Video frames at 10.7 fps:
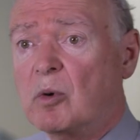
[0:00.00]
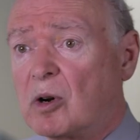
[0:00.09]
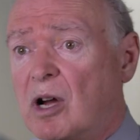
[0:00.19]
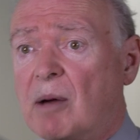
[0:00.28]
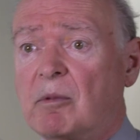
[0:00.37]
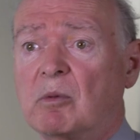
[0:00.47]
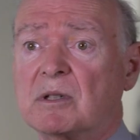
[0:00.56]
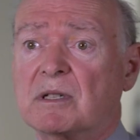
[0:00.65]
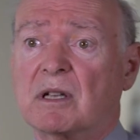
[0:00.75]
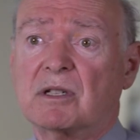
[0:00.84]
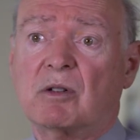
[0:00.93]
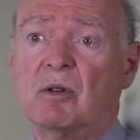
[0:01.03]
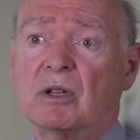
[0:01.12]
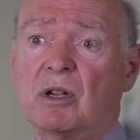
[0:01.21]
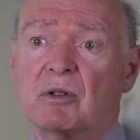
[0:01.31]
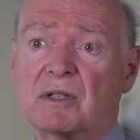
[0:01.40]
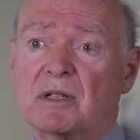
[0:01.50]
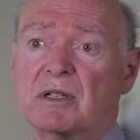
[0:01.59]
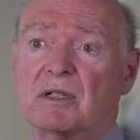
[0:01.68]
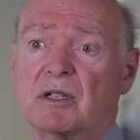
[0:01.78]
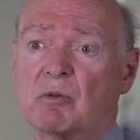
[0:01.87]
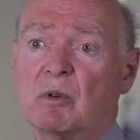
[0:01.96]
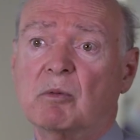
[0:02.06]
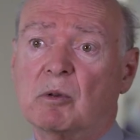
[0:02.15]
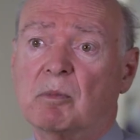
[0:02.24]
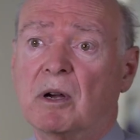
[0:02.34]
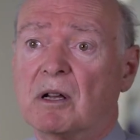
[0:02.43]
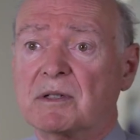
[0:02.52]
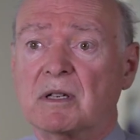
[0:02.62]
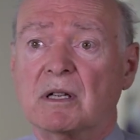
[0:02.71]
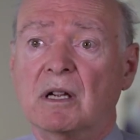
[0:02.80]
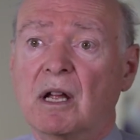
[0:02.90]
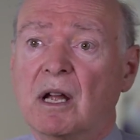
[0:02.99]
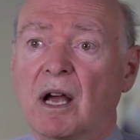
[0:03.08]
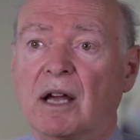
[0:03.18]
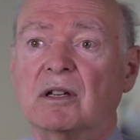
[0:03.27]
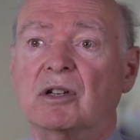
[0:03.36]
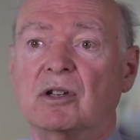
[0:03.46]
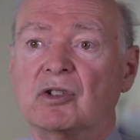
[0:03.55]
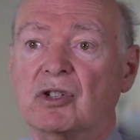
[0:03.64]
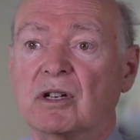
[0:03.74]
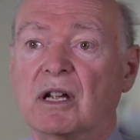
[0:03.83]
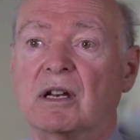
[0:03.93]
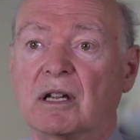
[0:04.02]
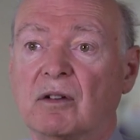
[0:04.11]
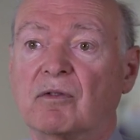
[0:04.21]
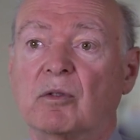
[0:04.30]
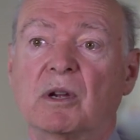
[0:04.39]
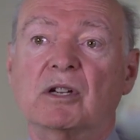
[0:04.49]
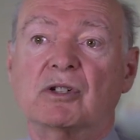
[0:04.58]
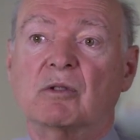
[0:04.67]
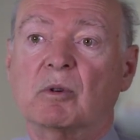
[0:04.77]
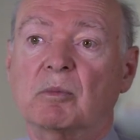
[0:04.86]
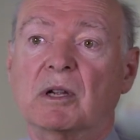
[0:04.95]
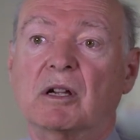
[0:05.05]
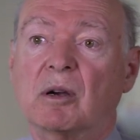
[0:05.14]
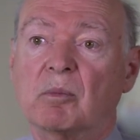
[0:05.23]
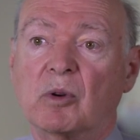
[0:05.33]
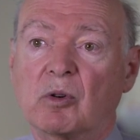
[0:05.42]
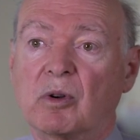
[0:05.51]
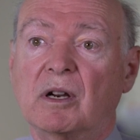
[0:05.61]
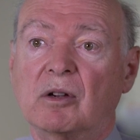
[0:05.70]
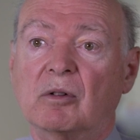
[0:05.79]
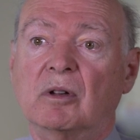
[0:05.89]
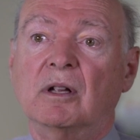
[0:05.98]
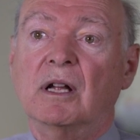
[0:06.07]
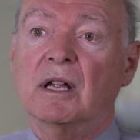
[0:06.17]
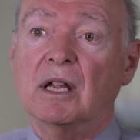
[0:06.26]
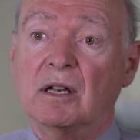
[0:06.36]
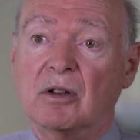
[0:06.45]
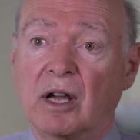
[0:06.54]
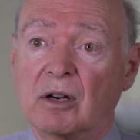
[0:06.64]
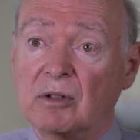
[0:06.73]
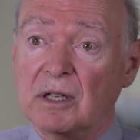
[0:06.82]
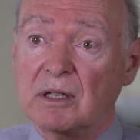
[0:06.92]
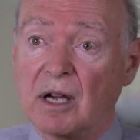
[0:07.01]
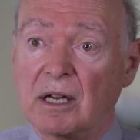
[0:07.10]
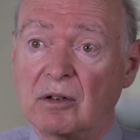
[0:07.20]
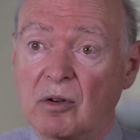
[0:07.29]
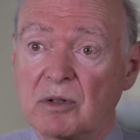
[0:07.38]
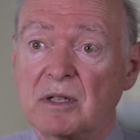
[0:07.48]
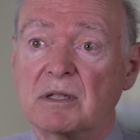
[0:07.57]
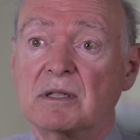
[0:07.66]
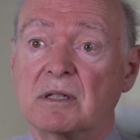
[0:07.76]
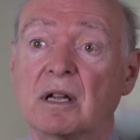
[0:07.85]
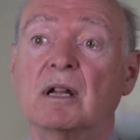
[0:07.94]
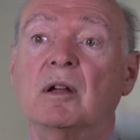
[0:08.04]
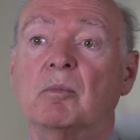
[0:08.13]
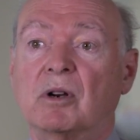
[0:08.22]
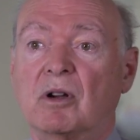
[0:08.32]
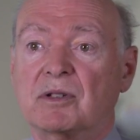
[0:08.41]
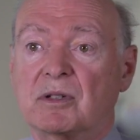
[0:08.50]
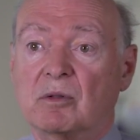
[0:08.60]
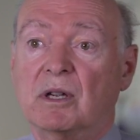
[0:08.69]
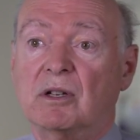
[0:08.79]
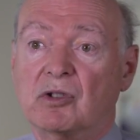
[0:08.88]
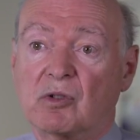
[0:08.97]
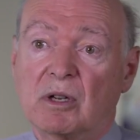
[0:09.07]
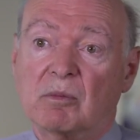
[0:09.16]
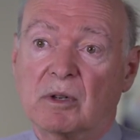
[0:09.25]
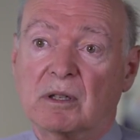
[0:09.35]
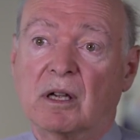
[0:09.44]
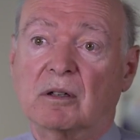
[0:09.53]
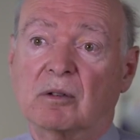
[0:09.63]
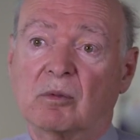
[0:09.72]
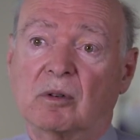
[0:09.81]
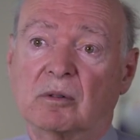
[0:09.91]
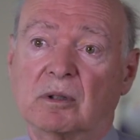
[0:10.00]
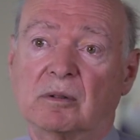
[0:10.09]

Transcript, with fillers: more common ones like scoliosis and cerebral palsy, I think genetic information will become critical in not only diagnosis, but also in treatment down the road.